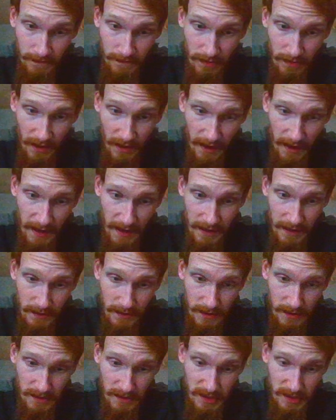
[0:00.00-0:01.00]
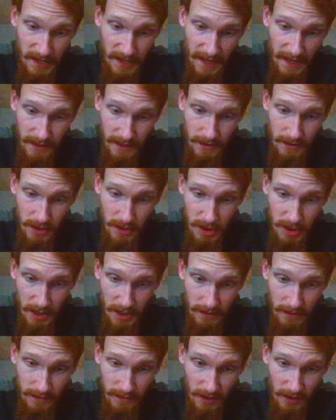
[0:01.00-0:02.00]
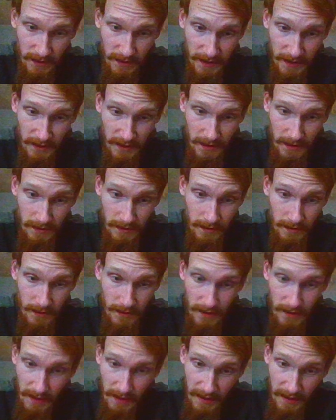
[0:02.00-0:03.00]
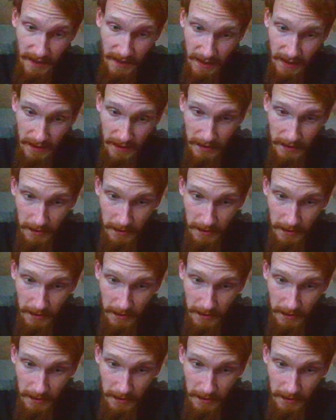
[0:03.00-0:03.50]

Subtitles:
And Zach Charbonnet had